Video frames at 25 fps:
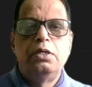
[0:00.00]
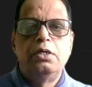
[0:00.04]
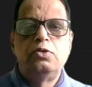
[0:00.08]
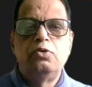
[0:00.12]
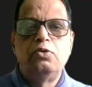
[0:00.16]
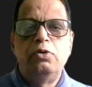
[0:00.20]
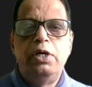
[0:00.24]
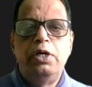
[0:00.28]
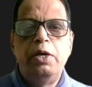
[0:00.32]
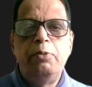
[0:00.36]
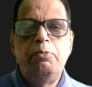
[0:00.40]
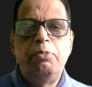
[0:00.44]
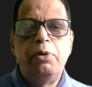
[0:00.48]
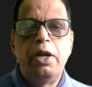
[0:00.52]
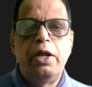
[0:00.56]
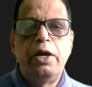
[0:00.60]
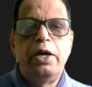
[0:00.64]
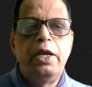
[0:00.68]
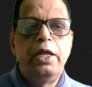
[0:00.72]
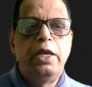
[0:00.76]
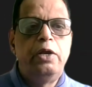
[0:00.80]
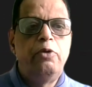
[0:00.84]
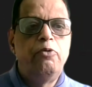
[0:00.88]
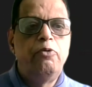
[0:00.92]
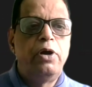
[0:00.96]
So deep
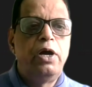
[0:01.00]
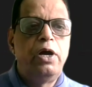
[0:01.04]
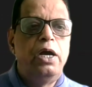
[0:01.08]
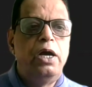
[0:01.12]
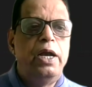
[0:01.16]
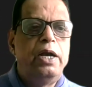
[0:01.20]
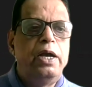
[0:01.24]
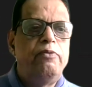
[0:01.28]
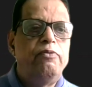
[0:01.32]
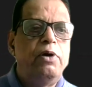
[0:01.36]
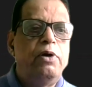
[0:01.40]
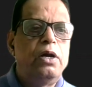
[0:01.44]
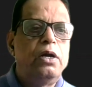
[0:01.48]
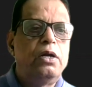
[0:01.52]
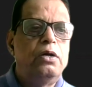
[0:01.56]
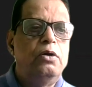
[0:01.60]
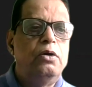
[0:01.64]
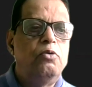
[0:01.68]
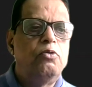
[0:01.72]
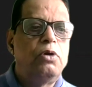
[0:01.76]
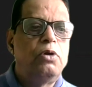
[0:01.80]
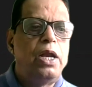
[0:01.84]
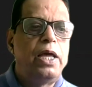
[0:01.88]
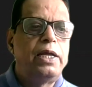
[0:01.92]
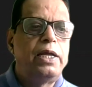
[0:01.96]
learning neural network
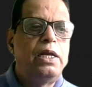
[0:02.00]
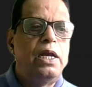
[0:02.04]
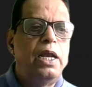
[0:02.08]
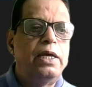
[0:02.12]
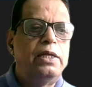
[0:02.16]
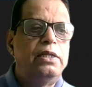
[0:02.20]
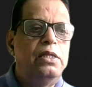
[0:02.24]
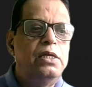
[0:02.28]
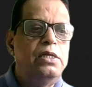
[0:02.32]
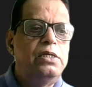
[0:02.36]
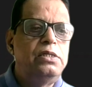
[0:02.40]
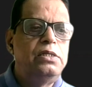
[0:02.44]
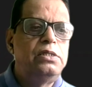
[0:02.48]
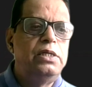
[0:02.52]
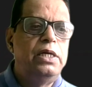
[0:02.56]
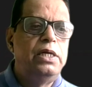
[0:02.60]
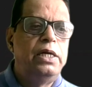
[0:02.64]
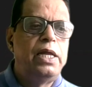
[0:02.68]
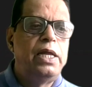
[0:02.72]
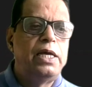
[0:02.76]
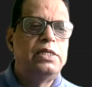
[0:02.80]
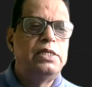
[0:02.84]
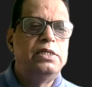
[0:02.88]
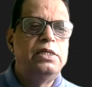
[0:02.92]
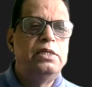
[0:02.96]
look like this. It
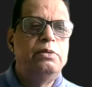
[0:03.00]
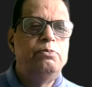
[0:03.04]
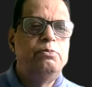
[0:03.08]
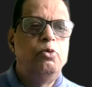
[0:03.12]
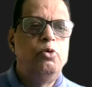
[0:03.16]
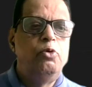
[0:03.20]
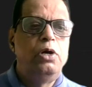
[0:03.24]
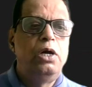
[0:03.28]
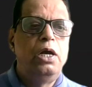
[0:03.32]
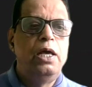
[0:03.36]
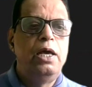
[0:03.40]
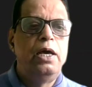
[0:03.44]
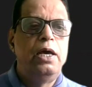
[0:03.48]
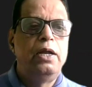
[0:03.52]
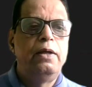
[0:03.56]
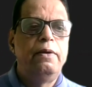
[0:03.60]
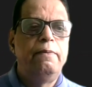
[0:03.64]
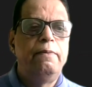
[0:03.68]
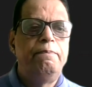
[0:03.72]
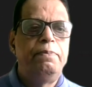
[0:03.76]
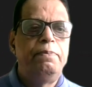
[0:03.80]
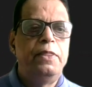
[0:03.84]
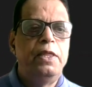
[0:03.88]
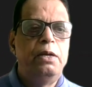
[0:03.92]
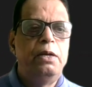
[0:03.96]
has input layer,
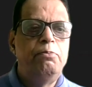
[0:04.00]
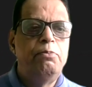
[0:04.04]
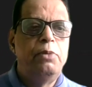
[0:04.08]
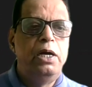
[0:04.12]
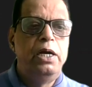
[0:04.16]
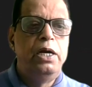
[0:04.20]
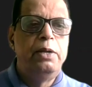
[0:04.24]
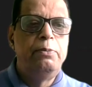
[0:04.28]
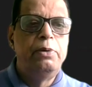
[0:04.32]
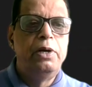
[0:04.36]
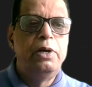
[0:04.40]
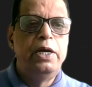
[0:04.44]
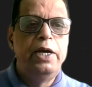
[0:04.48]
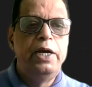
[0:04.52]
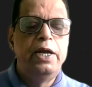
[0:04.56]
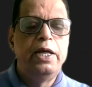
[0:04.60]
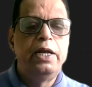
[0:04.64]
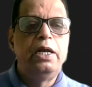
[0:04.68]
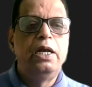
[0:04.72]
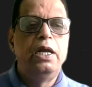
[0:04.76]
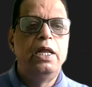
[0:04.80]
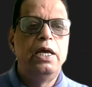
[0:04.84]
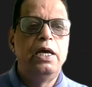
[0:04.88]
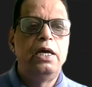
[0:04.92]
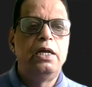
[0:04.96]
then multiple
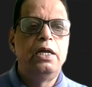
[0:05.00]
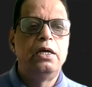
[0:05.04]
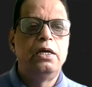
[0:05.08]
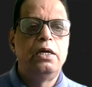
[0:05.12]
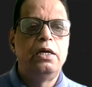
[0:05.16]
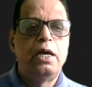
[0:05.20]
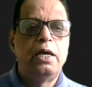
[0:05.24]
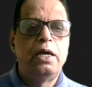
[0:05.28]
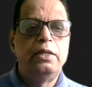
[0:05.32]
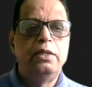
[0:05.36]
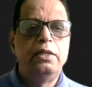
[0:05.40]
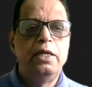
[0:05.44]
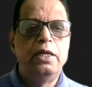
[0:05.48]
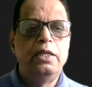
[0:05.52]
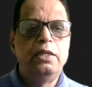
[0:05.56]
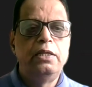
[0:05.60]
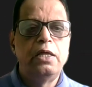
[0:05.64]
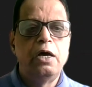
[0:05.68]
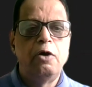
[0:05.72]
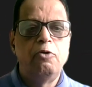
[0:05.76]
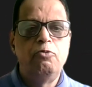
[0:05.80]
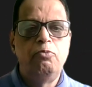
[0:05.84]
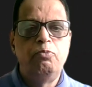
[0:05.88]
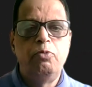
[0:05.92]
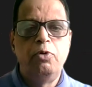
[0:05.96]
hidden layer, and then
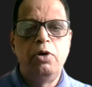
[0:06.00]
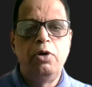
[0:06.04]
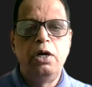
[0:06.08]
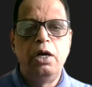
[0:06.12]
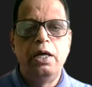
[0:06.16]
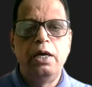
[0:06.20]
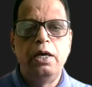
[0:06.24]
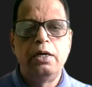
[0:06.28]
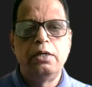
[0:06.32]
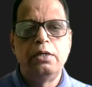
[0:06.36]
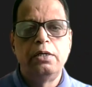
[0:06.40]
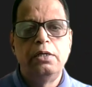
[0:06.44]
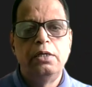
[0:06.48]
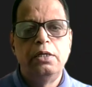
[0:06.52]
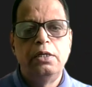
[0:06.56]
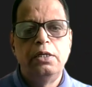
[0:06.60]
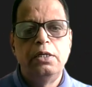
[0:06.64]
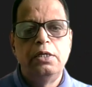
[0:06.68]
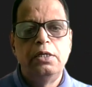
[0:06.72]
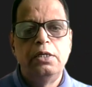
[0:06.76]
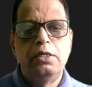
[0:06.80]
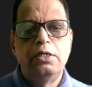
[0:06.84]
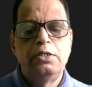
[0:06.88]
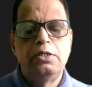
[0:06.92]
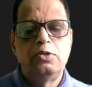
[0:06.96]
the output layer,
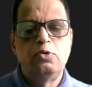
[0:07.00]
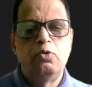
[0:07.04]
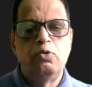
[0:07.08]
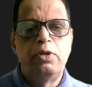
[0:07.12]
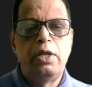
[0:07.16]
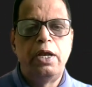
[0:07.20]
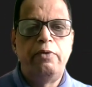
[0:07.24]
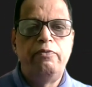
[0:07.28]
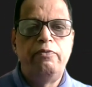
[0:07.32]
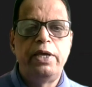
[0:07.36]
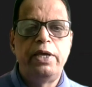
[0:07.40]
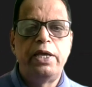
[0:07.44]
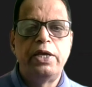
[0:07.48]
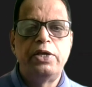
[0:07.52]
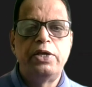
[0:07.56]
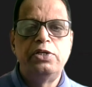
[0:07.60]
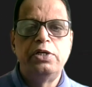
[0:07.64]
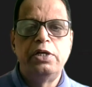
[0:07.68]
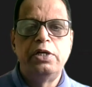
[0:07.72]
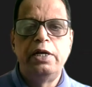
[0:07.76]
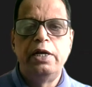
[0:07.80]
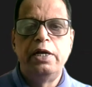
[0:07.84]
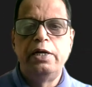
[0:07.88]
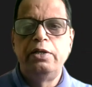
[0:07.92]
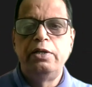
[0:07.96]
so we can
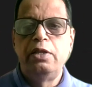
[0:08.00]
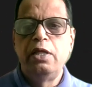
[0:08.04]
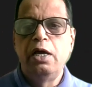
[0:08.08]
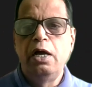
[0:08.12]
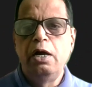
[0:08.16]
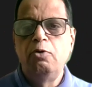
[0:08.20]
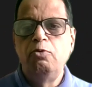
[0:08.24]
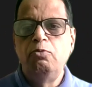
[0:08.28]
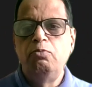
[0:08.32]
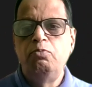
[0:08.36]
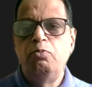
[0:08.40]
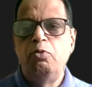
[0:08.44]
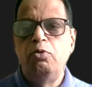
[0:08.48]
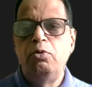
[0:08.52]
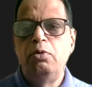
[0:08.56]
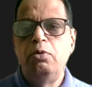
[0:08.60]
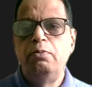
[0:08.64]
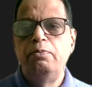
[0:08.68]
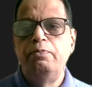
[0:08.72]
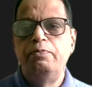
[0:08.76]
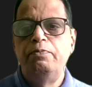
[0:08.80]
generate the output.